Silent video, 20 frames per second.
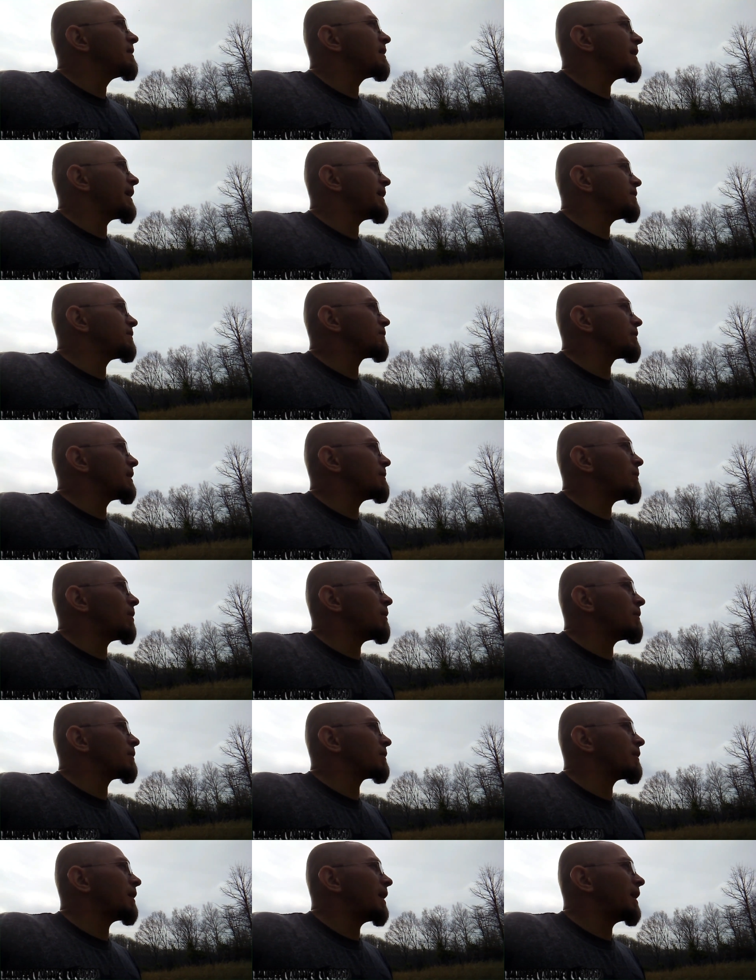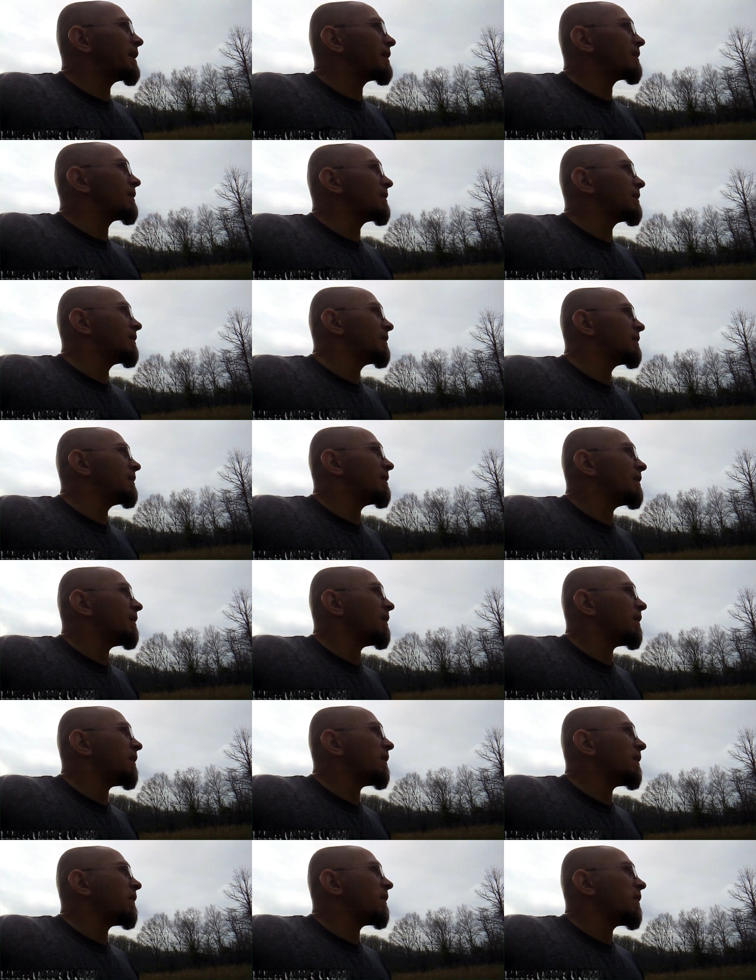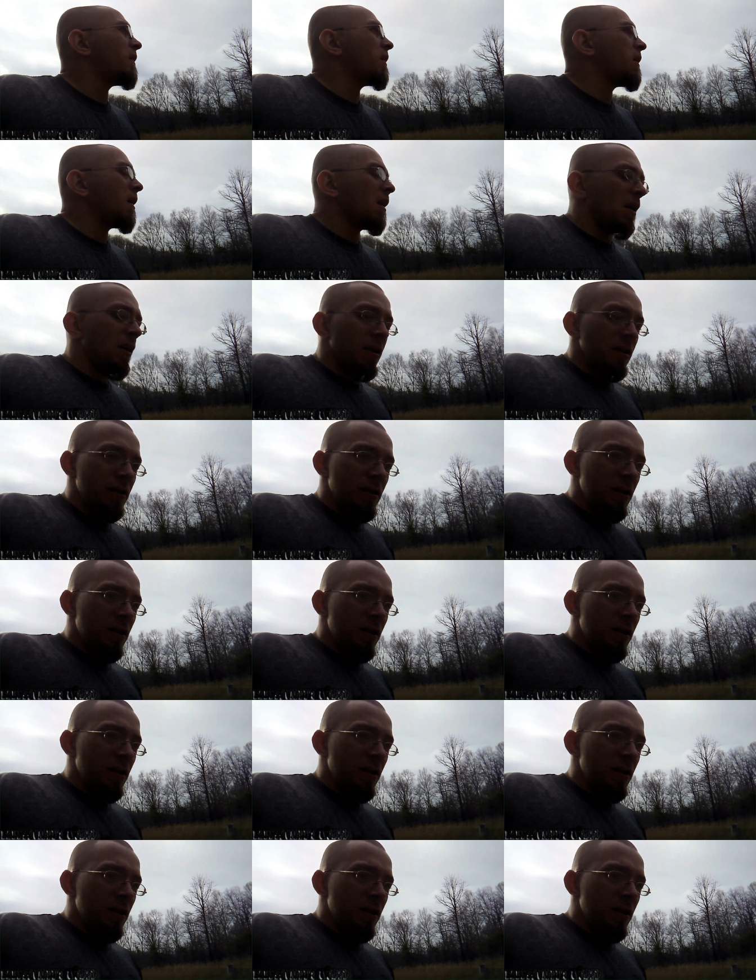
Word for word: And your grandma are Dyer? Yeah. Come here, boy.